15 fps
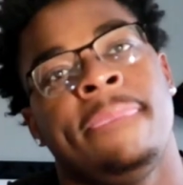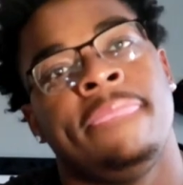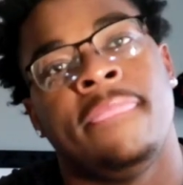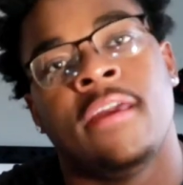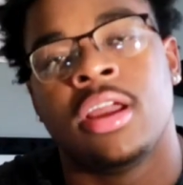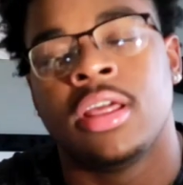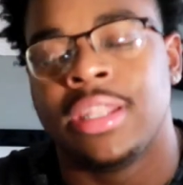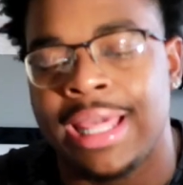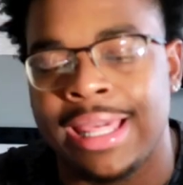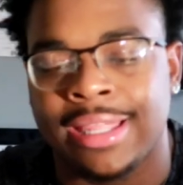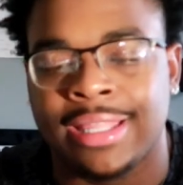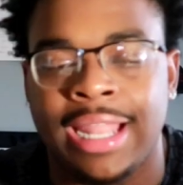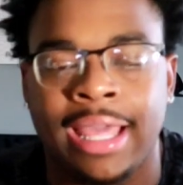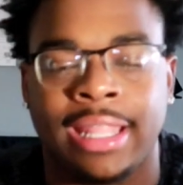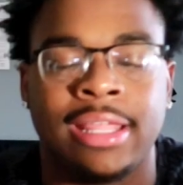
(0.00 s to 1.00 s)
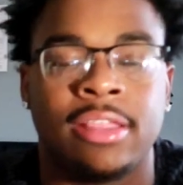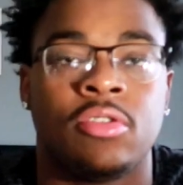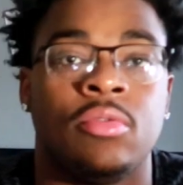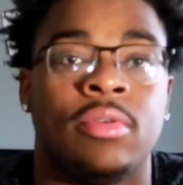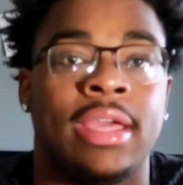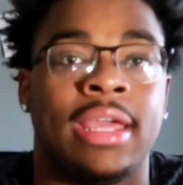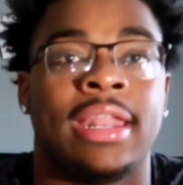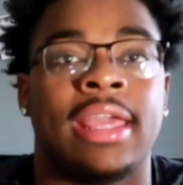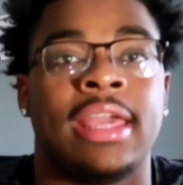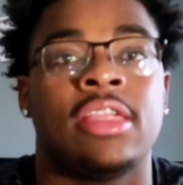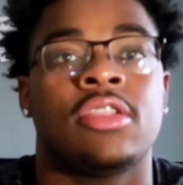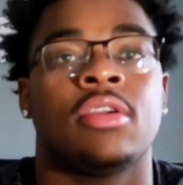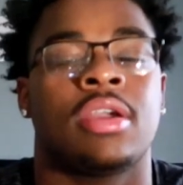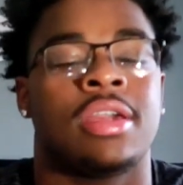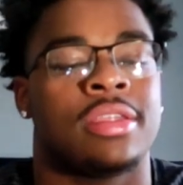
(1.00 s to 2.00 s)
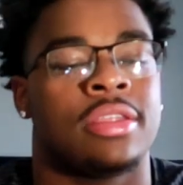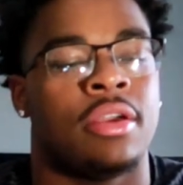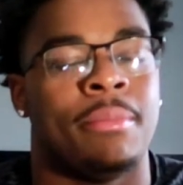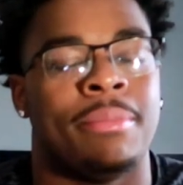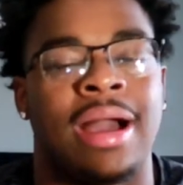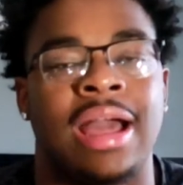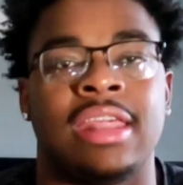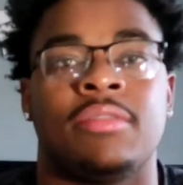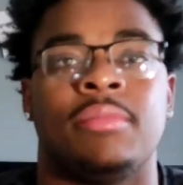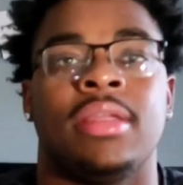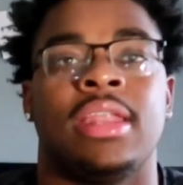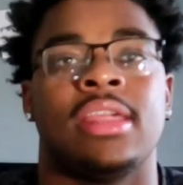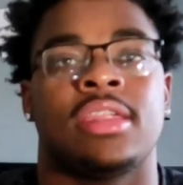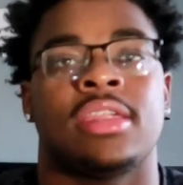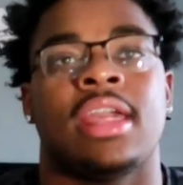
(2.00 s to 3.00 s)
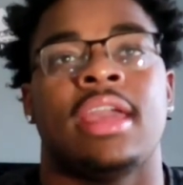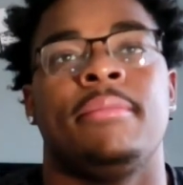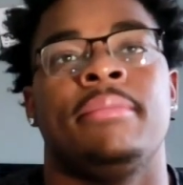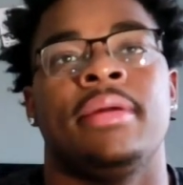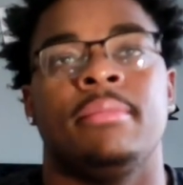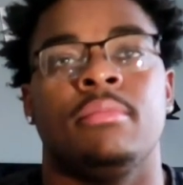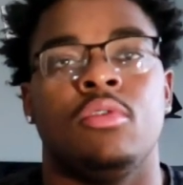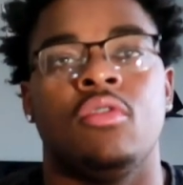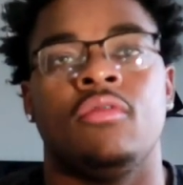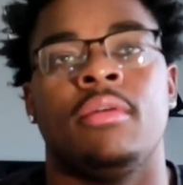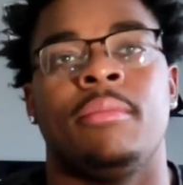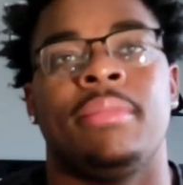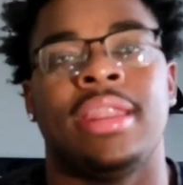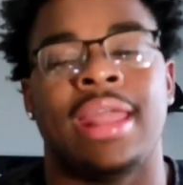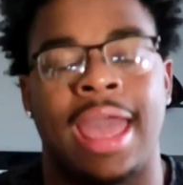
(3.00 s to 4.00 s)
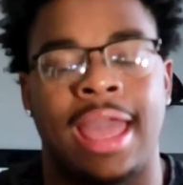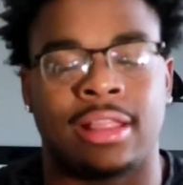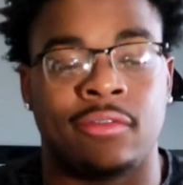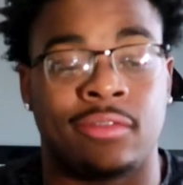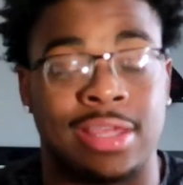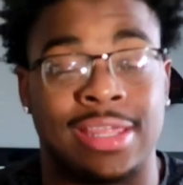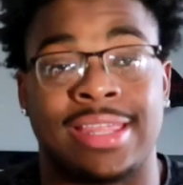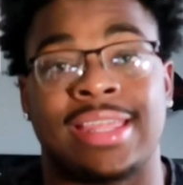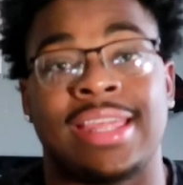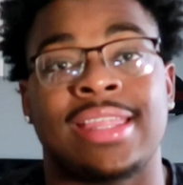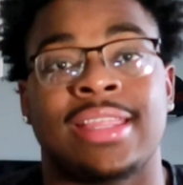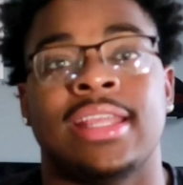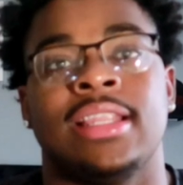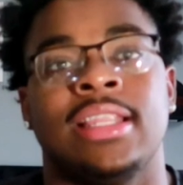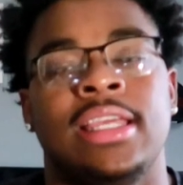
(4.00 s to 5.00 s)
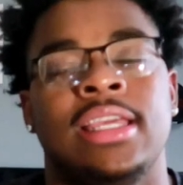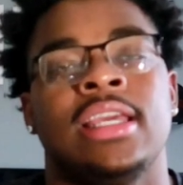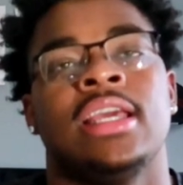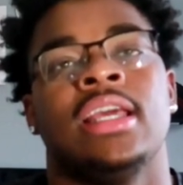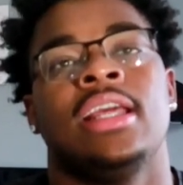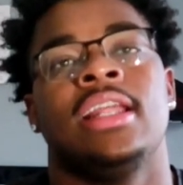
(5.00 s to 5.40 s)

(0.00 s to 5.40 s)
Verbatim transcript: They're less likely to get injured because their body's been in shape, been moving, been active consistently